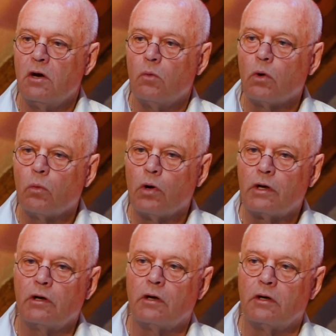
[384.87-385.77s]
we're
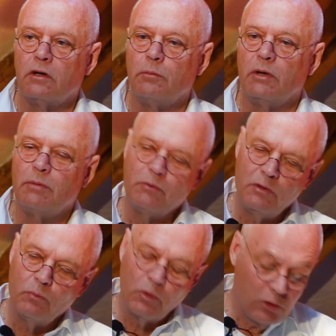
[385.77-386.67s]
working on it a bit, but
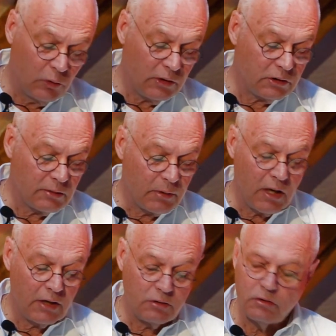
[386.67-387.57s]
we're doing it
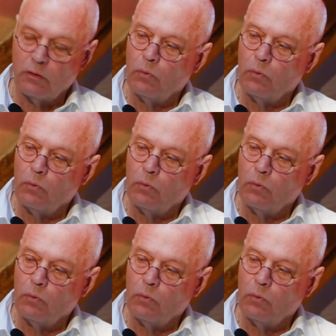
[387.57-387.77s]
subconsciously.